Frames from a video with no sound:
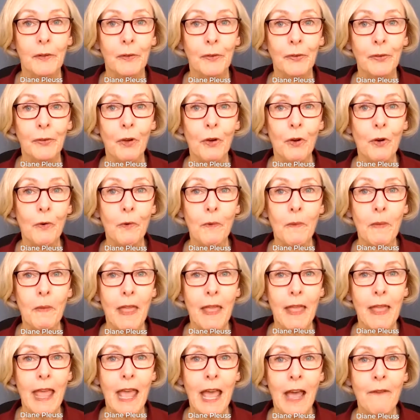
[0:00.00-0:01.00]
So
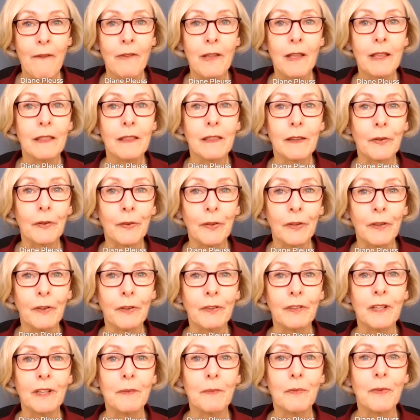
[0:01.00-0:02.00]
having the
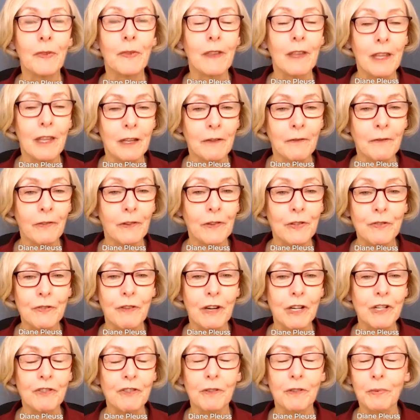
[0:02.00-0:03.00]
systems, the
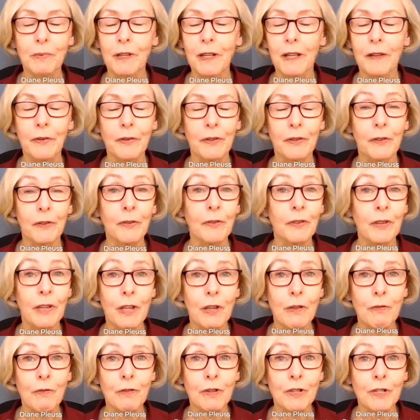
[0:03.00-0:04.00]
infrastructure in place is
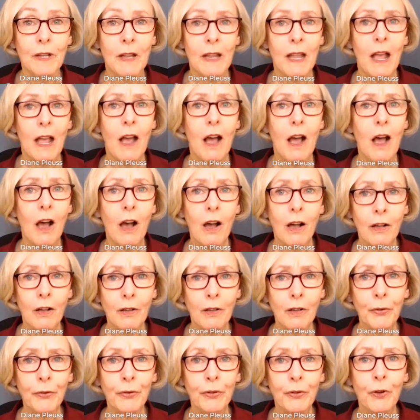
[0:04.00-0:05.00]
huge.
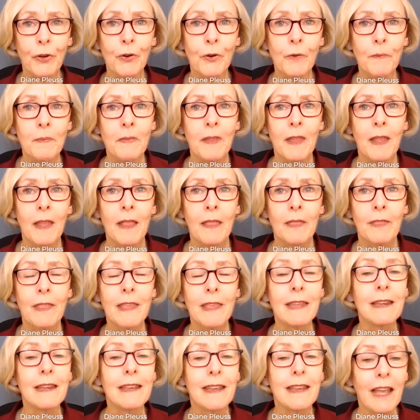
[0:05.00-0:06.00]
Also,
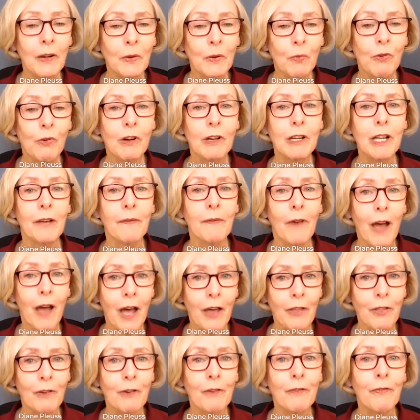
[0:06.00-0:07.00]
the network of
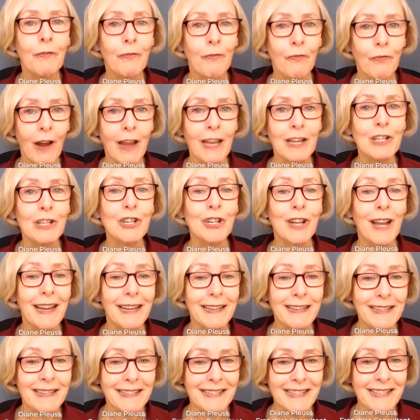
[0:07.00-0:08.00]
other
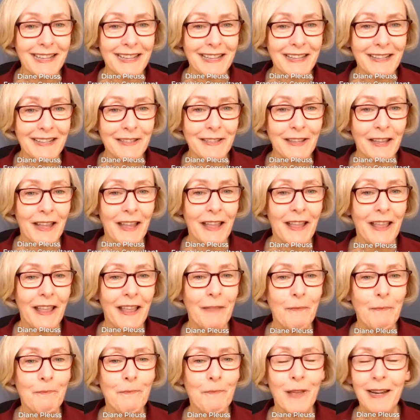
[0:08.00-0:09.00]
franchisees.
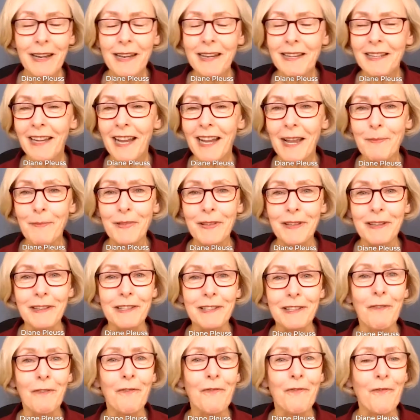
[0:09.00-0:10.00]
Many times
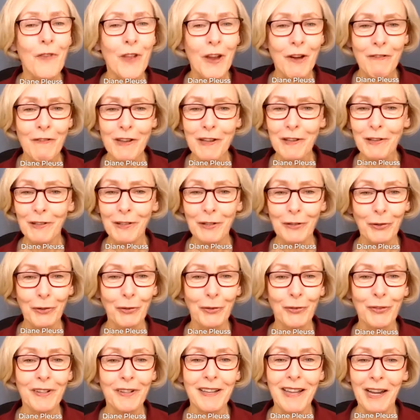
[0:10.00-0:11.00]
it's a very
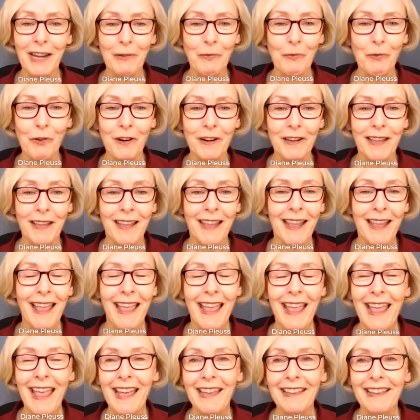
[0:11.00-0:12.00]
close network
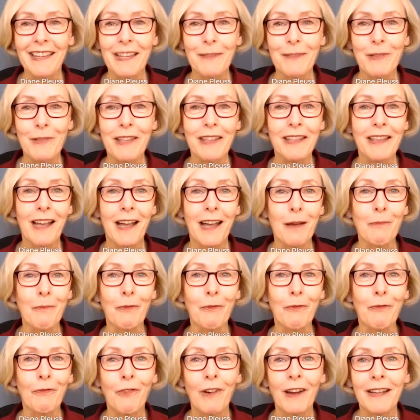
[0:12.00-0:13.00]
and they
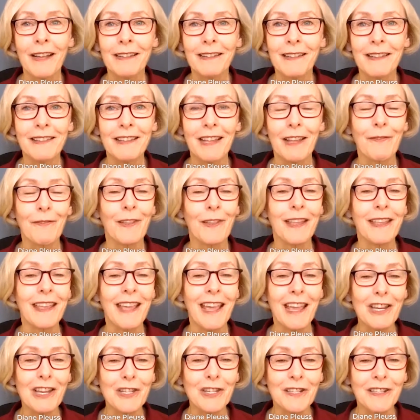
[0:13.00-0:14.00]
become friends, they
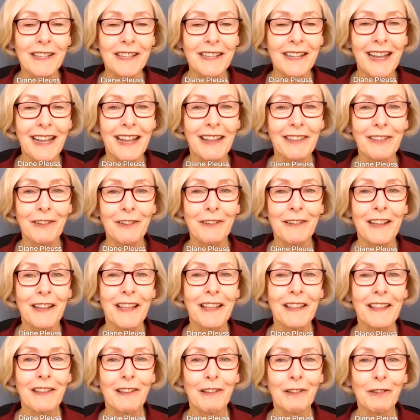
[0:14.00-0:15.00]
vacation together,
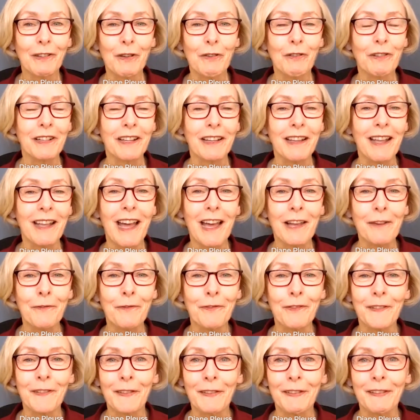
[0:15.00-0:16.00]
they'll go to
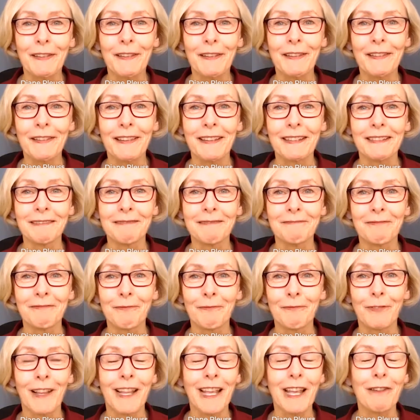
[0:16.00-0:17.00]
conferences and
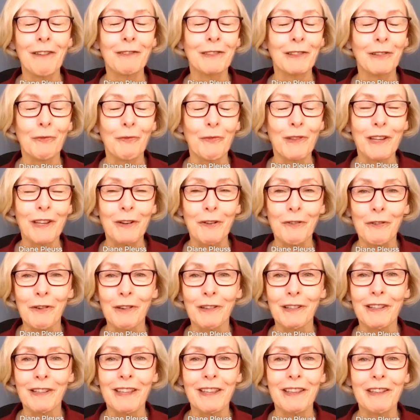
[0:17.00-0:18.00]
fly out the week
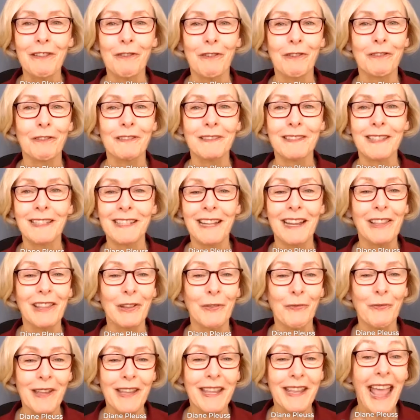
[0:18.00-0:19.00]
early or stay
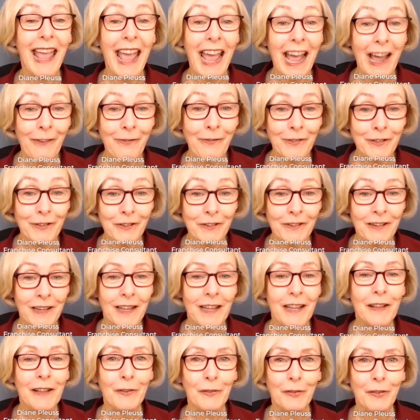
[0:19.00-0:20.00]
the week
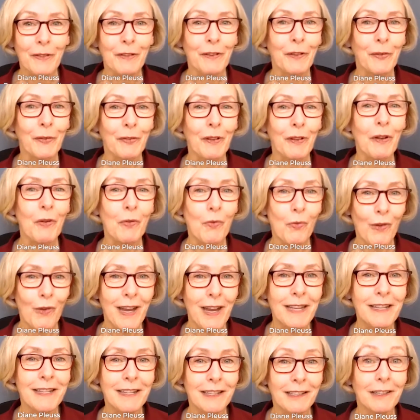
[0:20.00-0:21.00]
after. So there's a
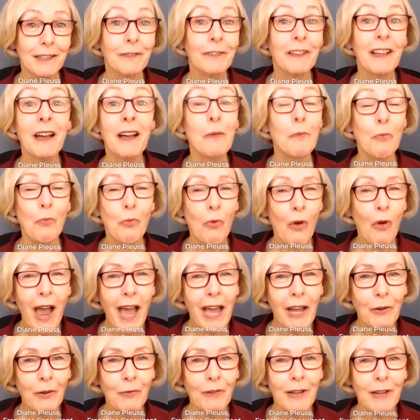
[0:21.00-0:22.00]
great deal of
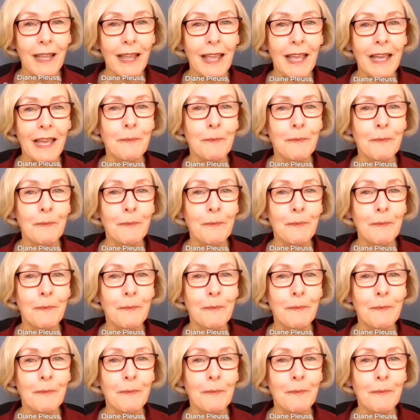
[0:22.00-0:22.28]
camaraderie.